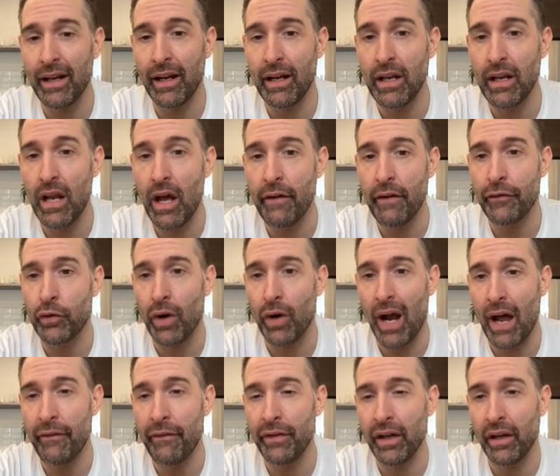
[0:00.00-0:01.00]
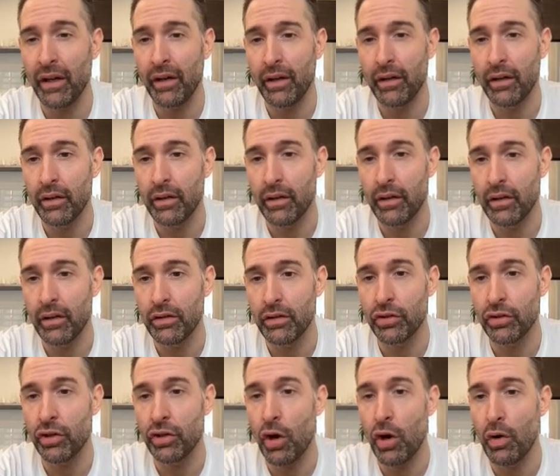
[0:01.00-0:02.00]
enough traffic
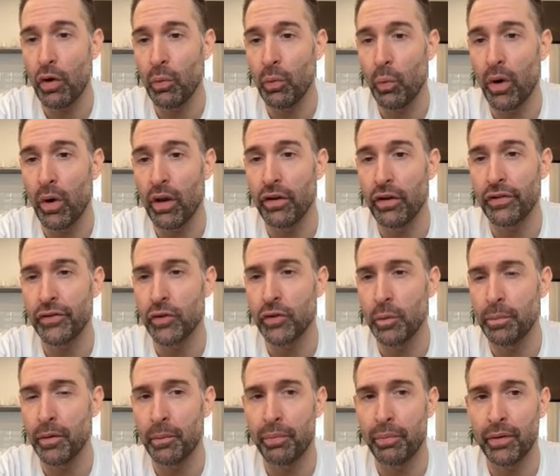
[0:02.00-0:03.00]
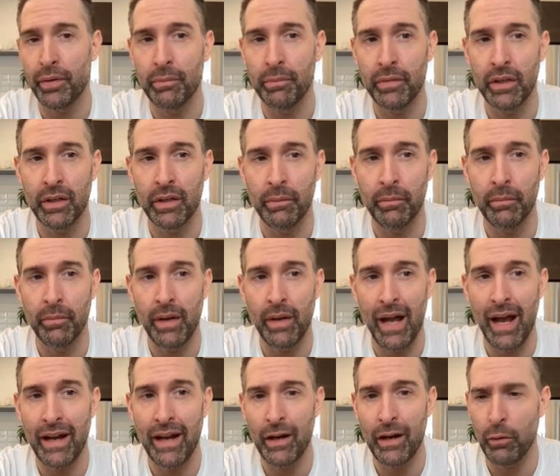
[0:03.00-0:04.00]
to go to one of the super premium
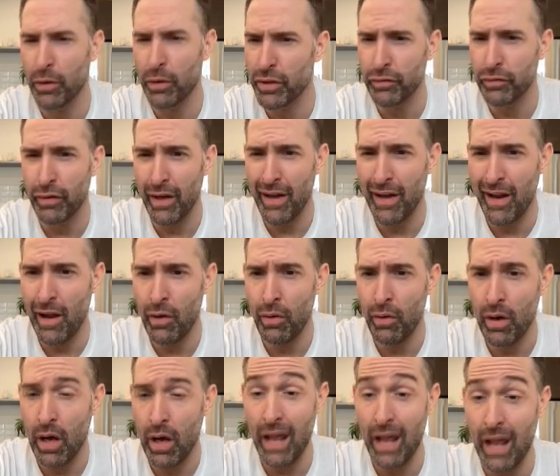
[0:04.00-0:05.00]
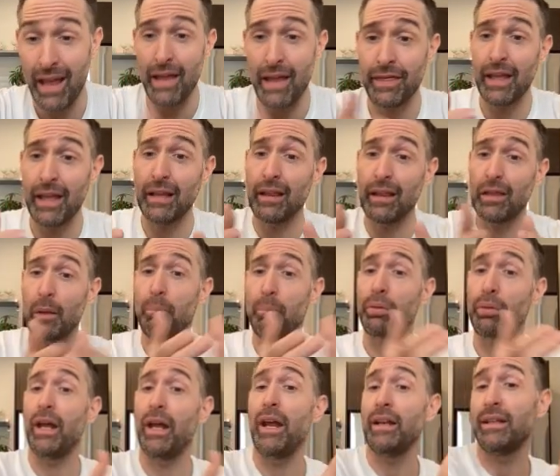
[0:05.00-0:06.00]
ad networks right now. I think that the
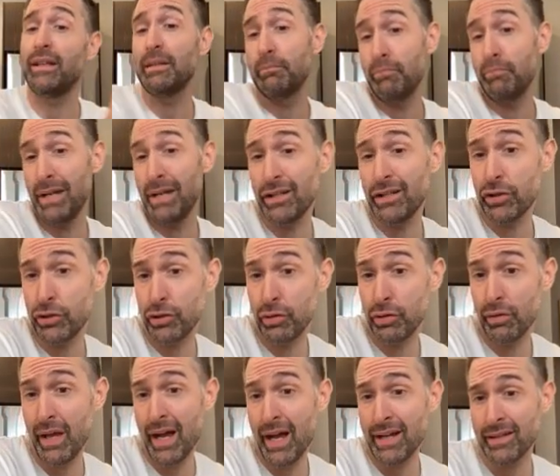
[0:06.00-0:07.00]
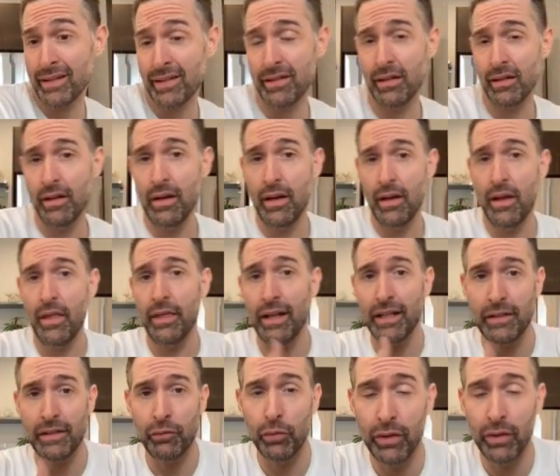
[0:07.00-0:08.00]
plan can be to do that.
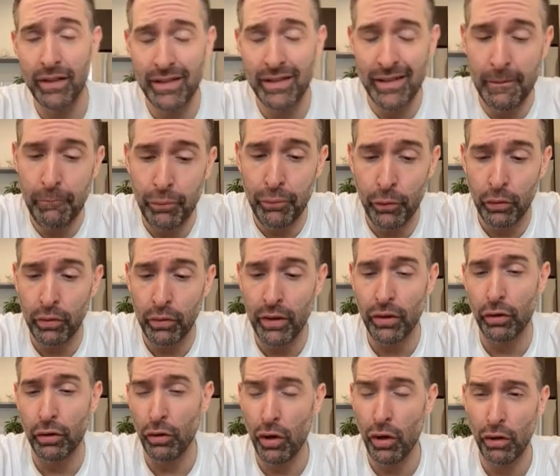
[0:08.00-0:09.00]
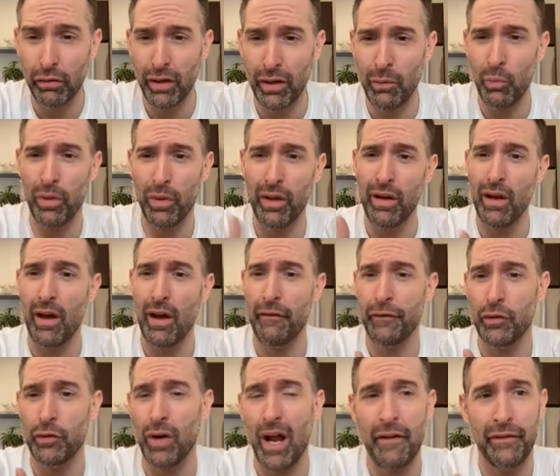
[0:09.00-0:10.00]
That's really simple in the long run. With
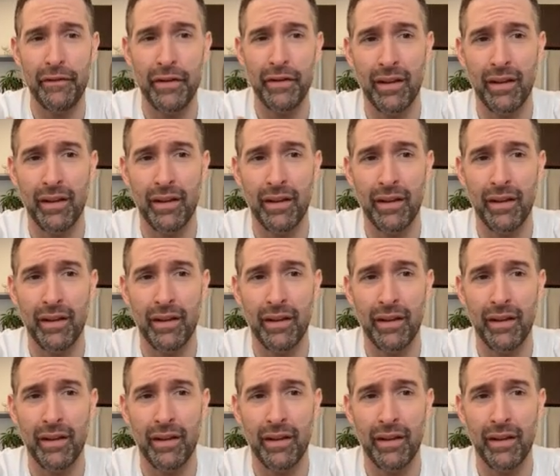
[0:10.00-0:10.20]
enough traffic,